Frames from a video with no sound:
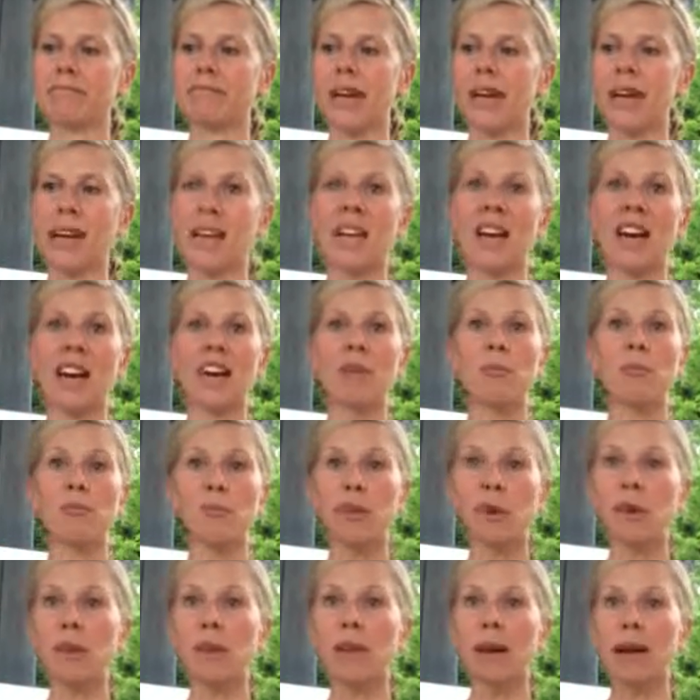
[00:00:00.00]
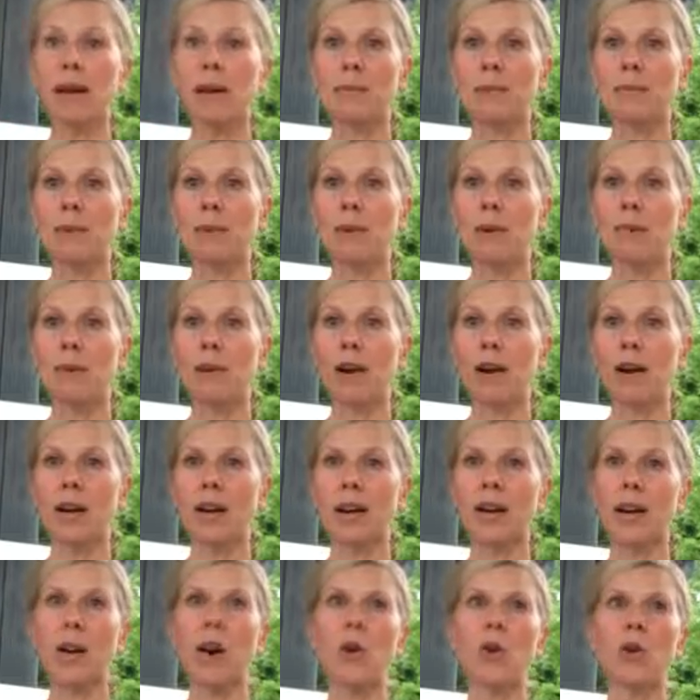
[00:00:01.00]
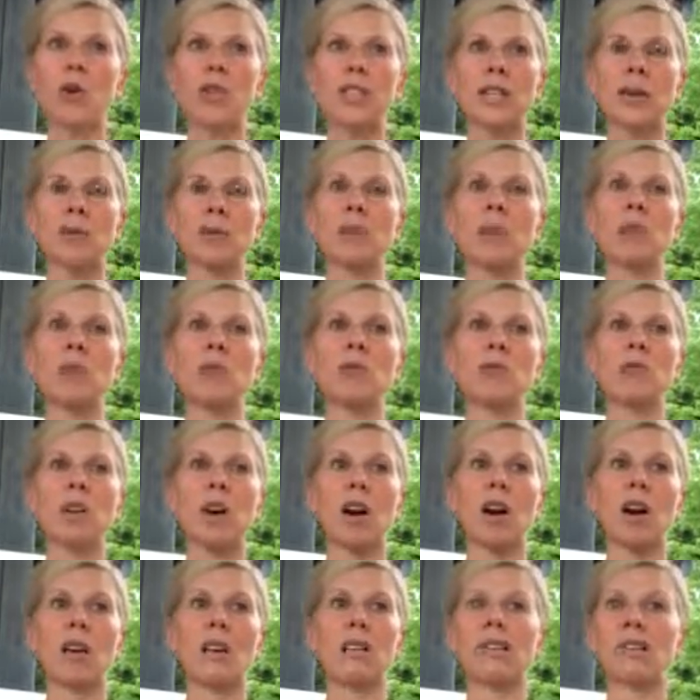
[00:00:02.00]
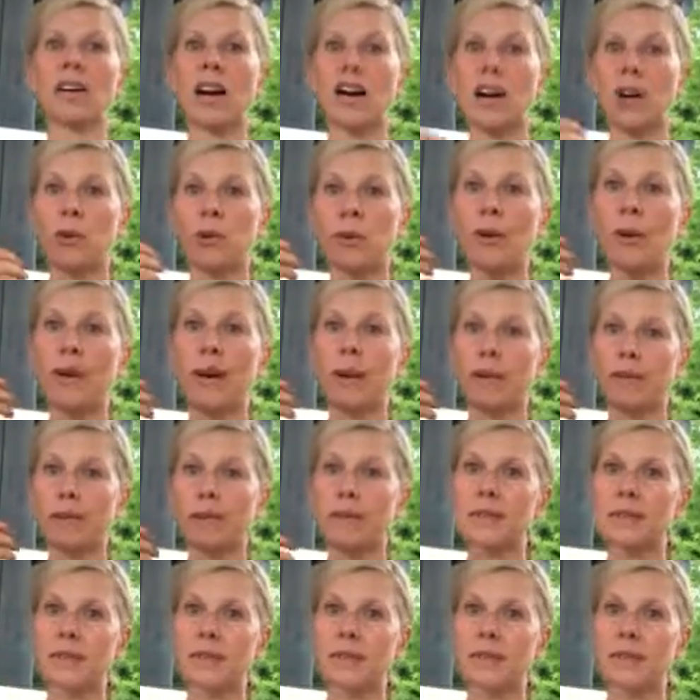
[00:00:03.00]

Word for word: any kind of prolapse in the body, or someone who's got diarrhea.